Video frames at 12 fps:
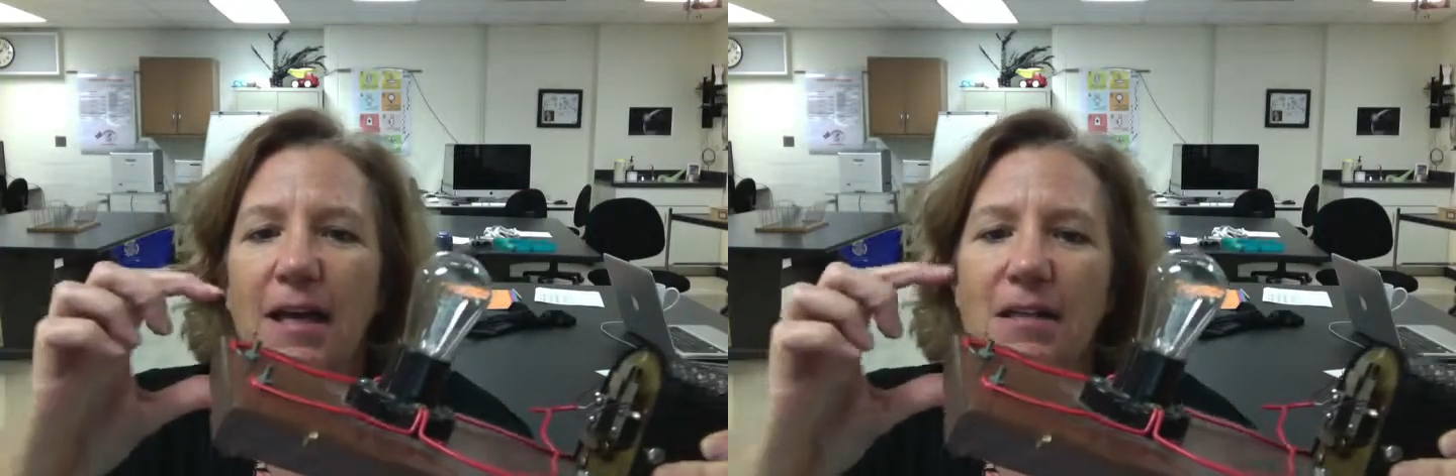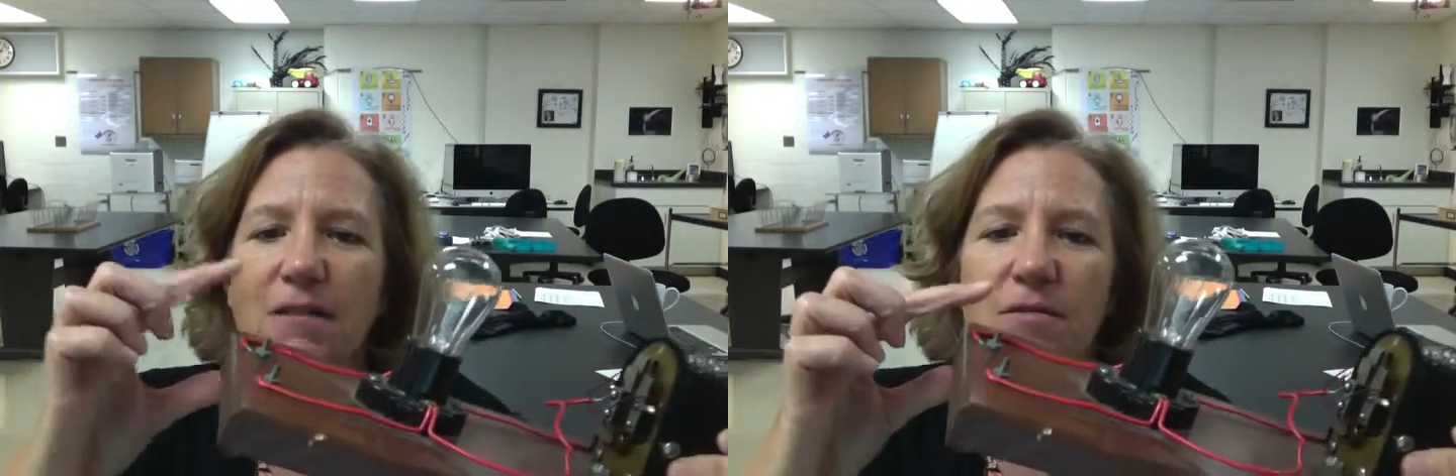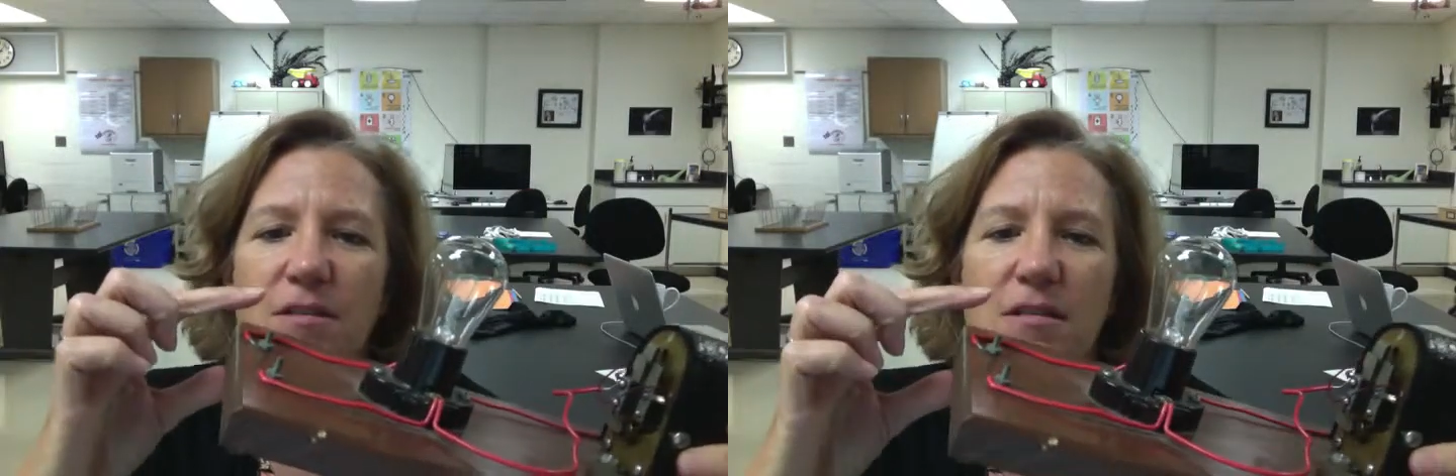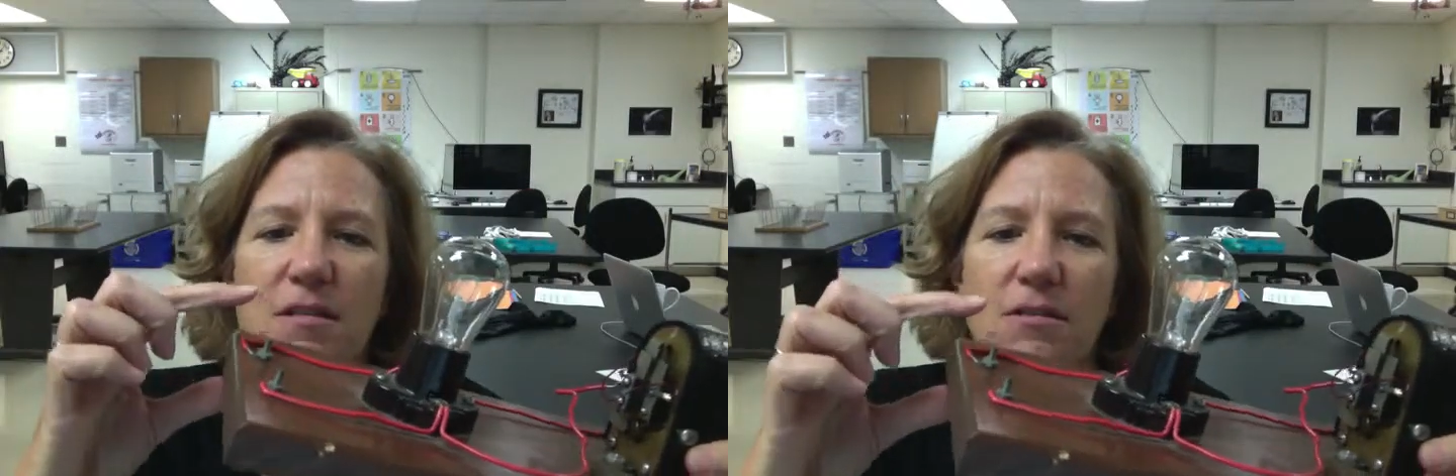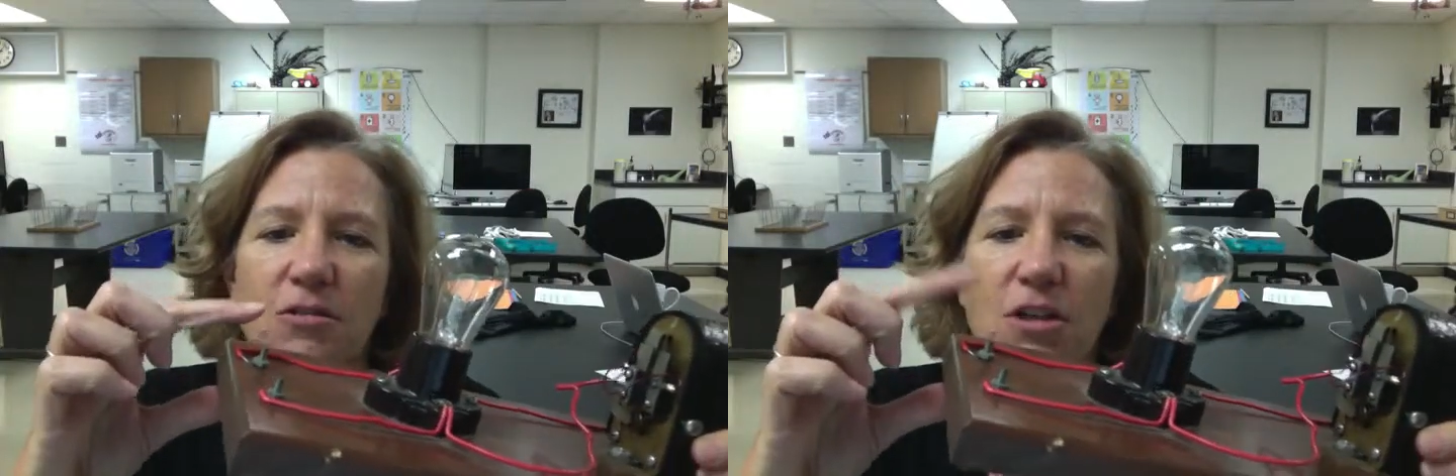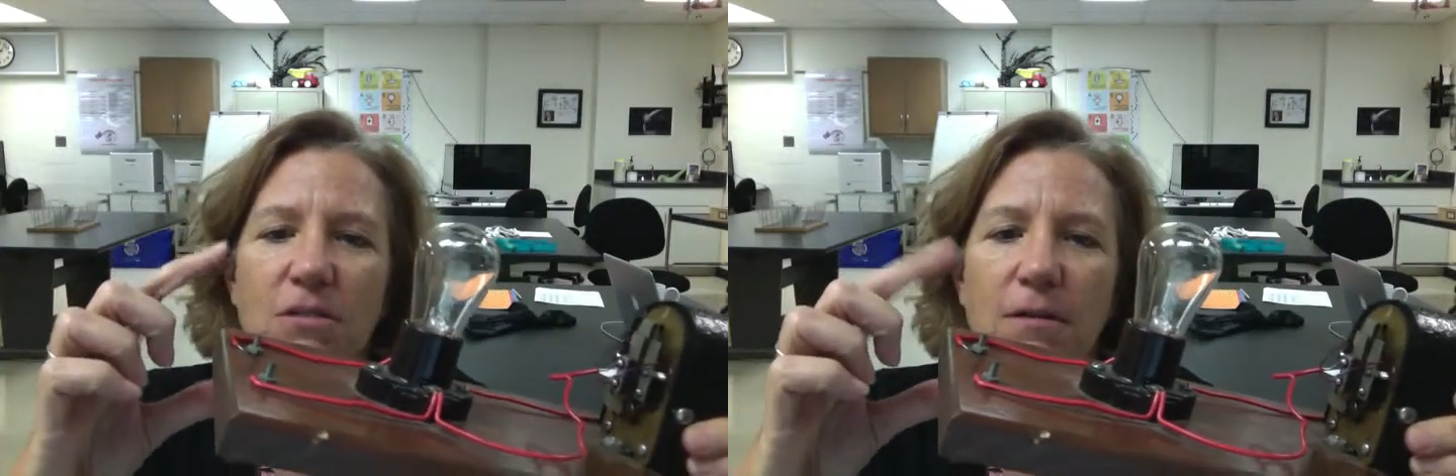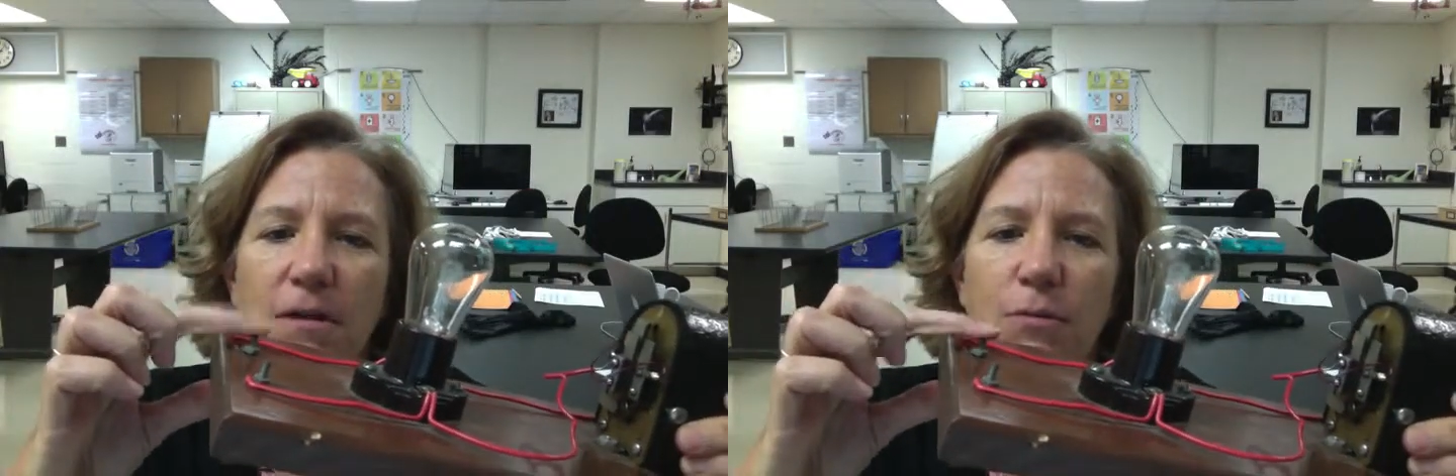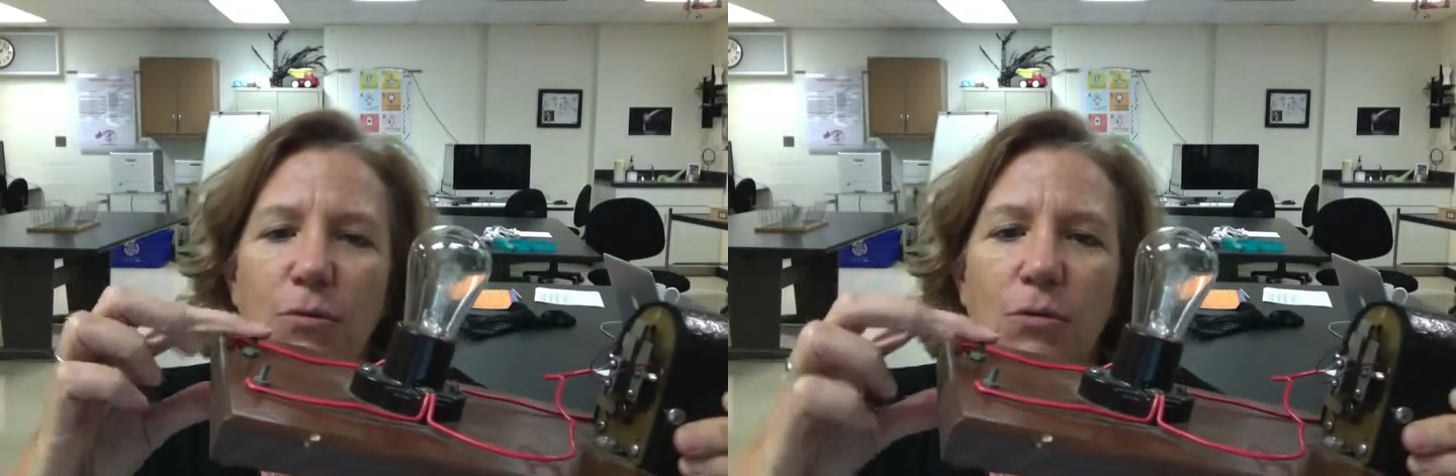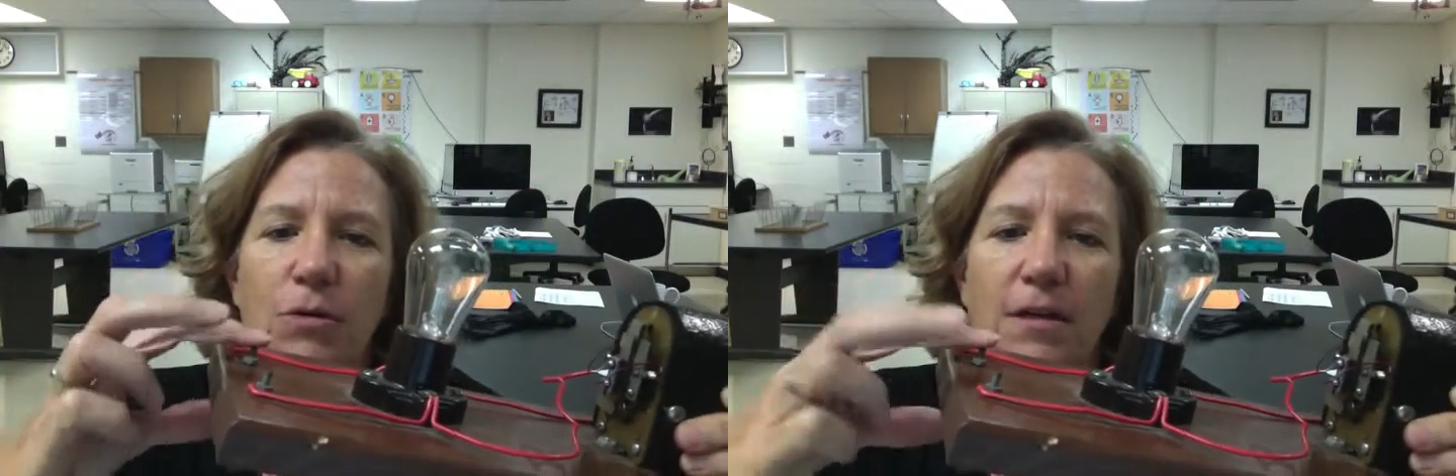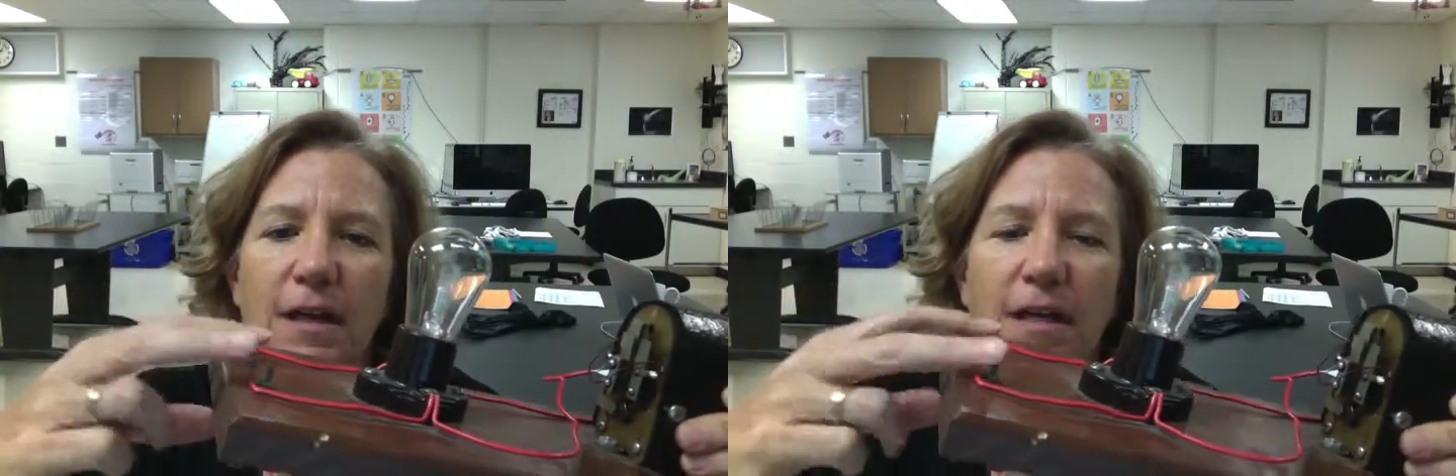end of this little generator board,